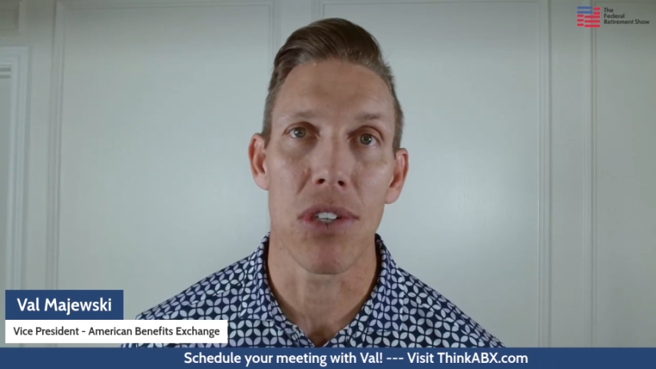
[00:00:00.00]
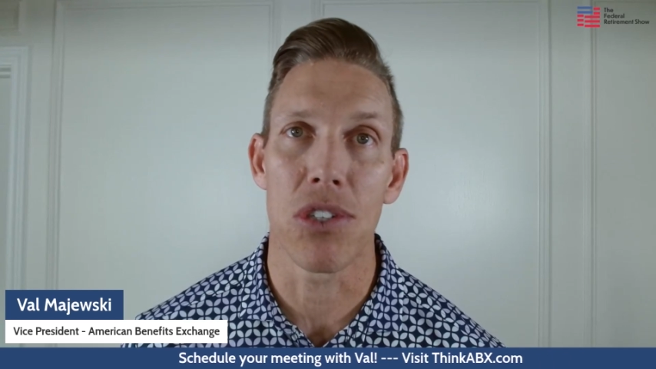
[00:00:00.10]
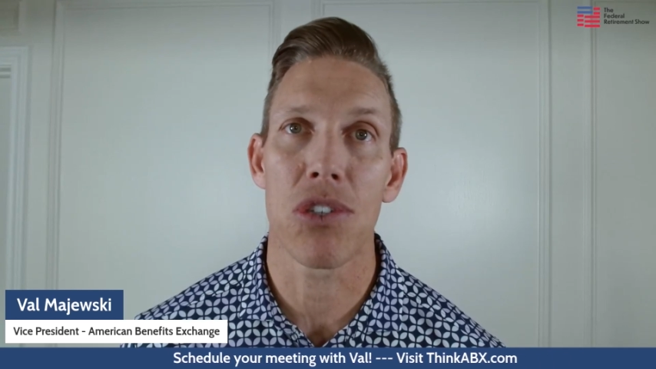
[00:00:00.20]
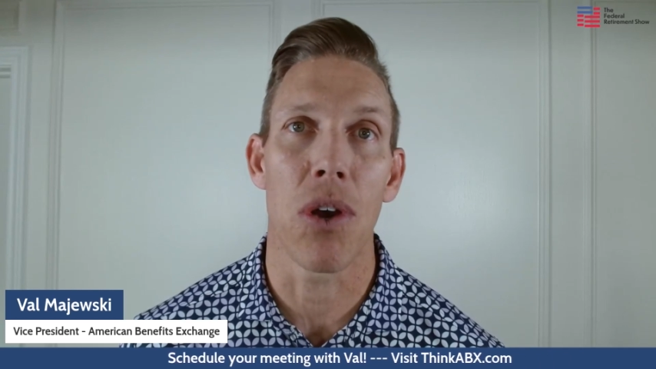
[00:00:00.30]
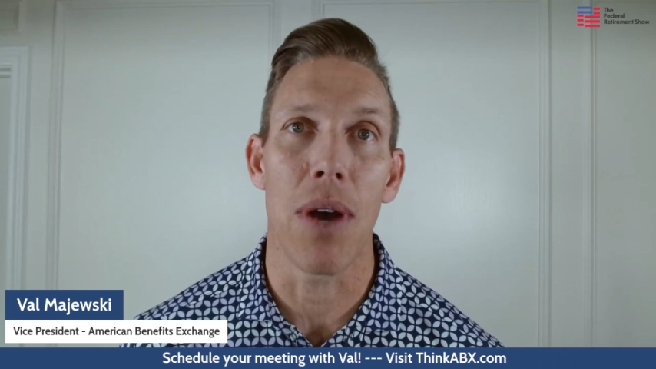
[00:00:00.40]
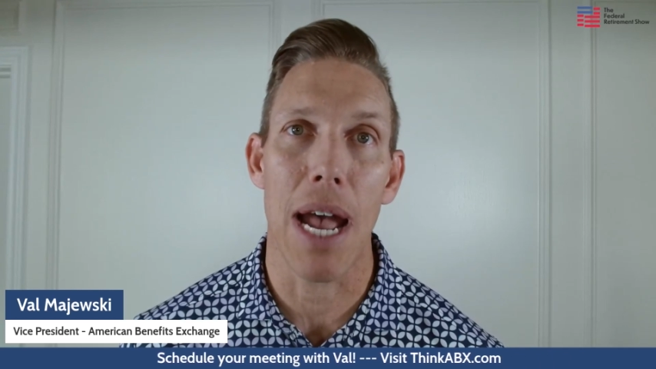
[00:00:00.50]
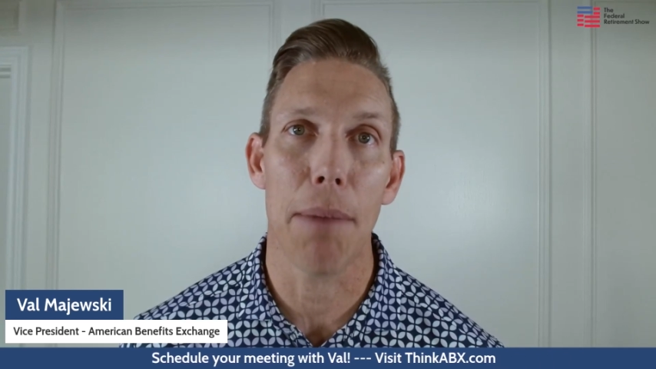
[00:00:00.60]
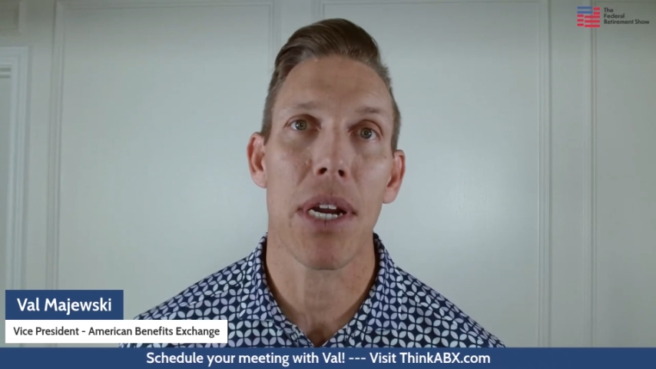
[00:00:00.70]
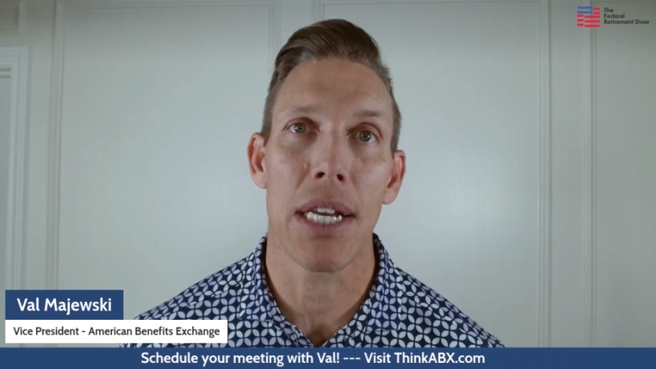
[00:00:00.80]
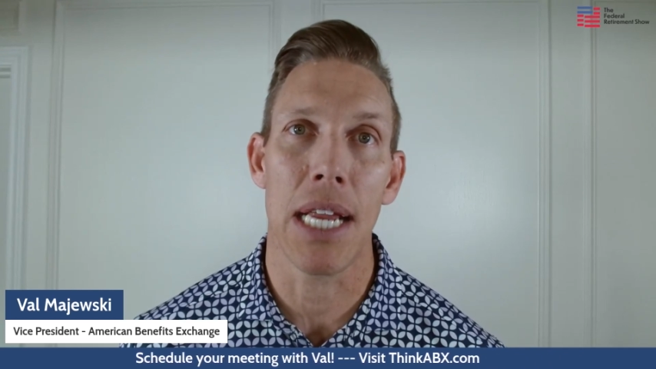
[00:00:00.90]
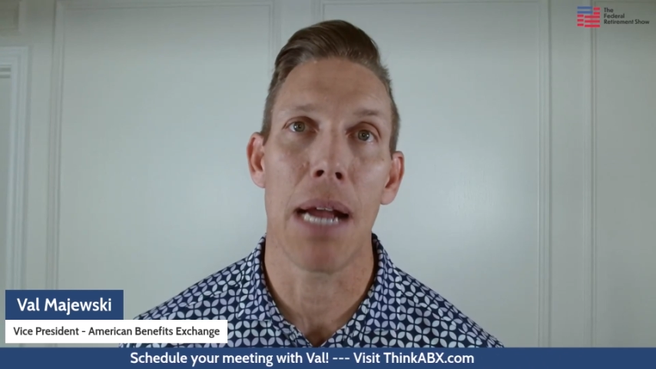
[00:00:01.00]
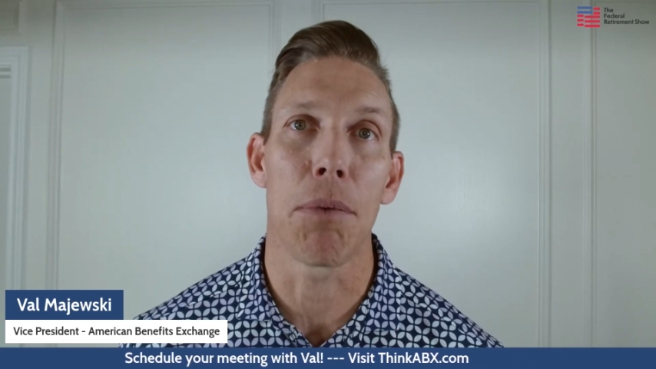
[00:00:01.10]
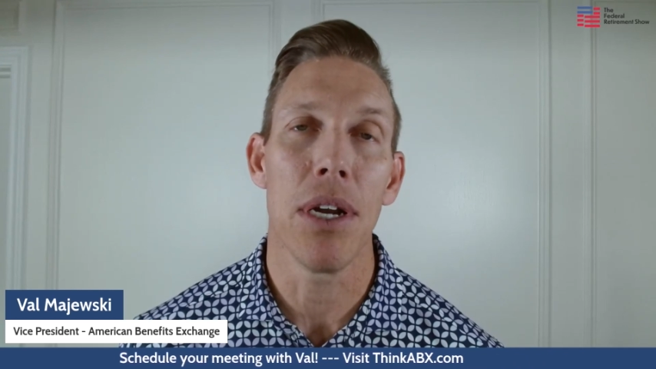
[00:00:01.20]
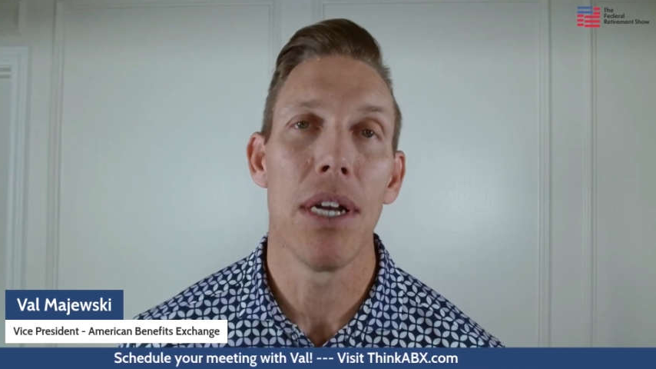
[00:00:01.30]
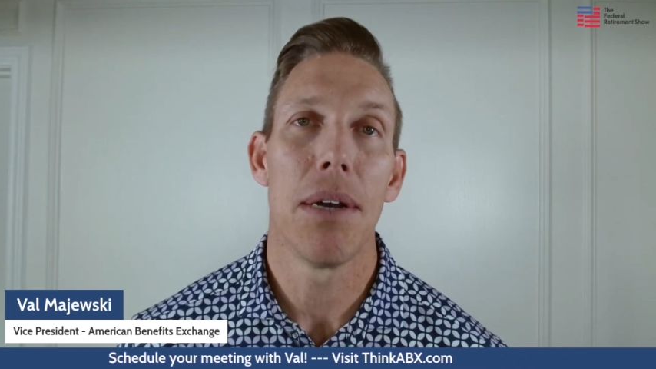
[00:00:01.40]
and just go
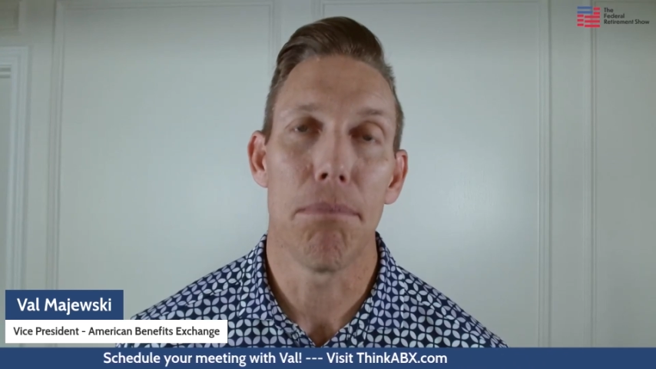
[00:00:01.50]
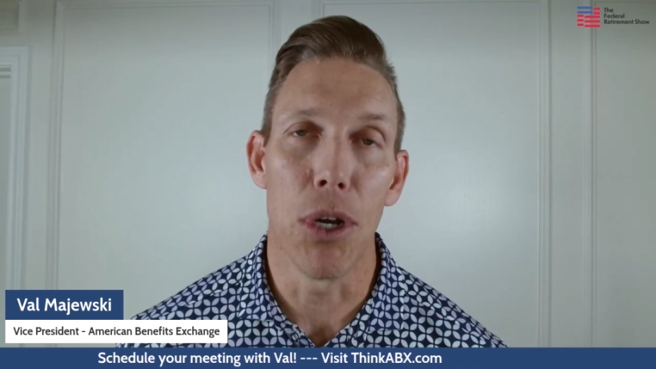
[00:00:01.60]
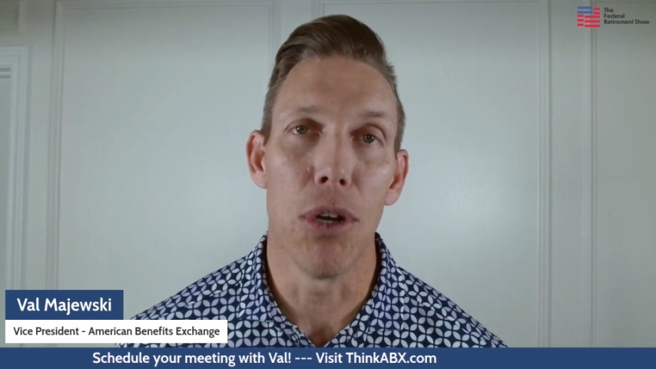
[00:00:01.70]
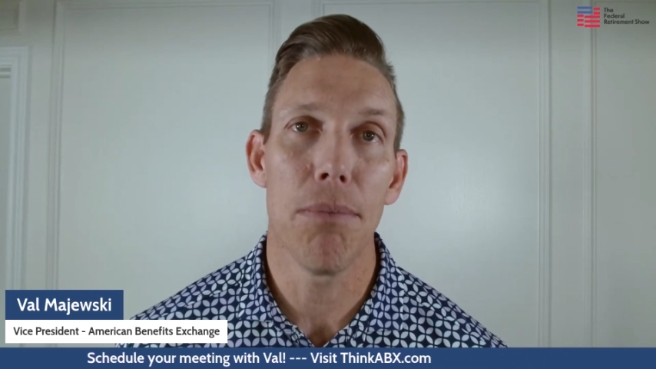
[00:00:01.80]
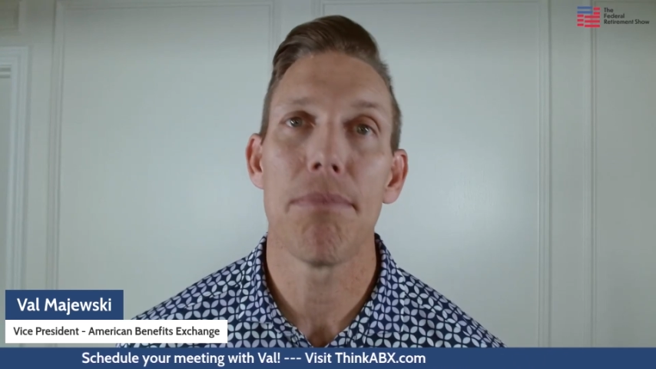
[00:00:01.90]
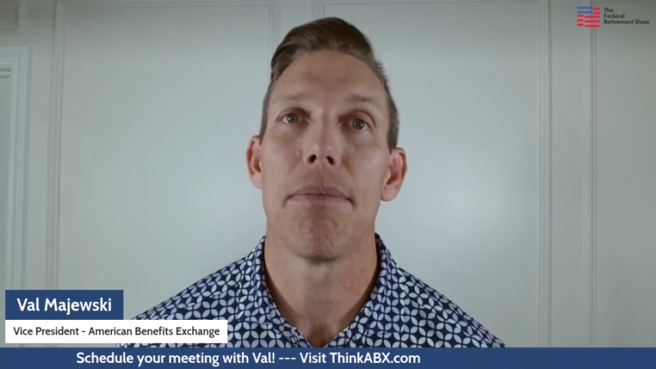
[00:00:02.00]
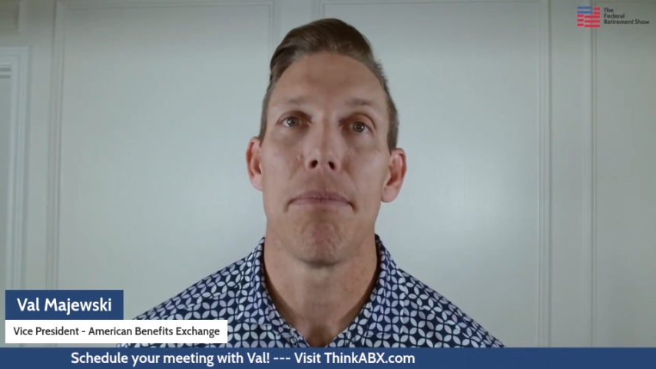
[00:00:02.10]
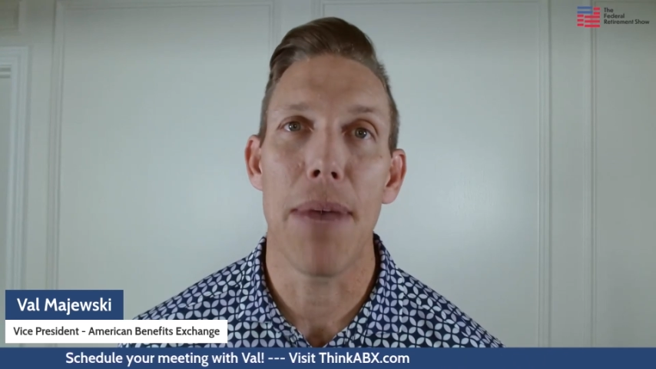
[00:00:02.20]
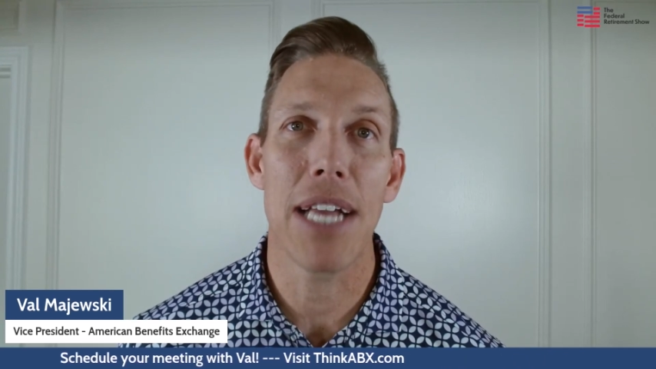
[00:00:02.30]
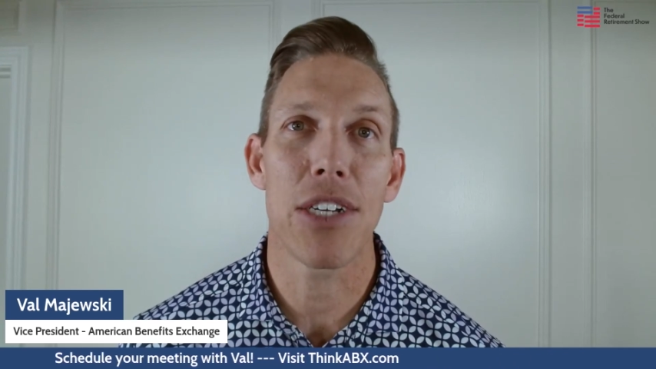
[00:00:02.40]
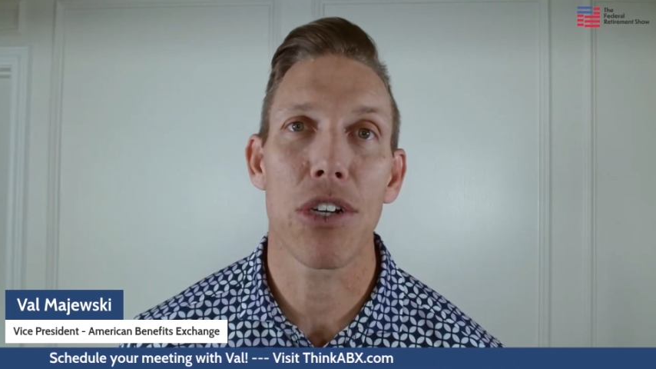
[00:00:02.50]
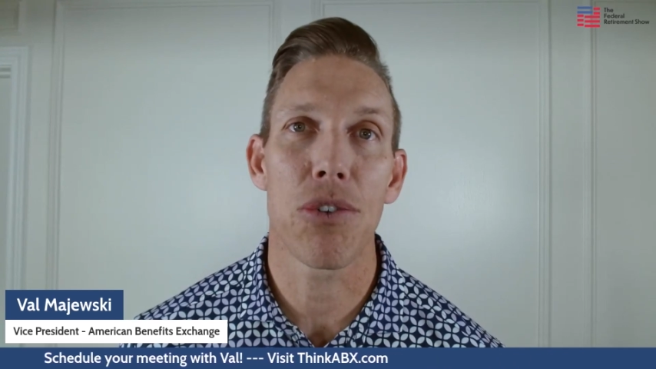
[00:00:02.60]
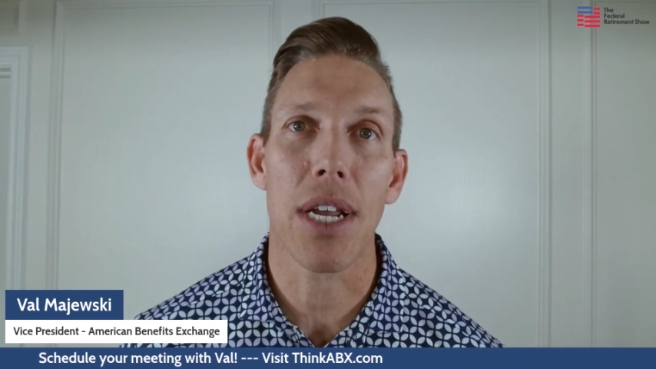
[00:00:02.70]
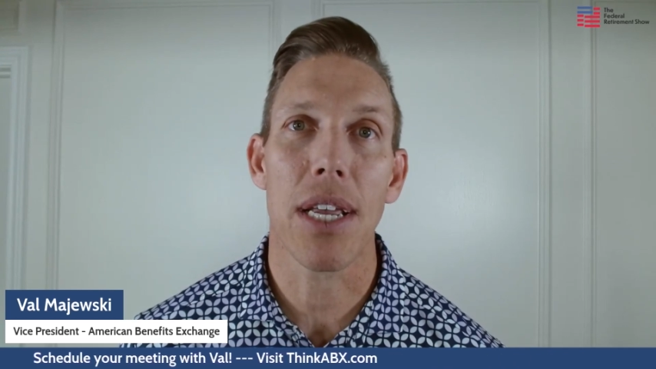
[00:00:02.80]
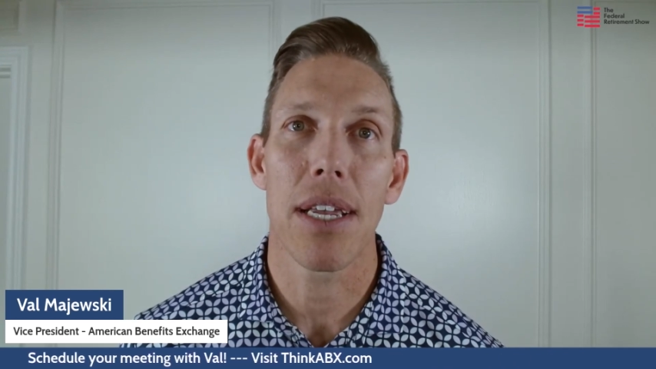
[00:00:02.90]
abracadabra, boom, magic
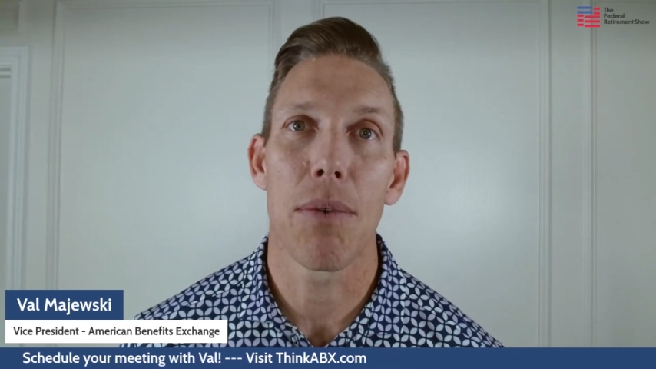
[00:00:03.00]
trick.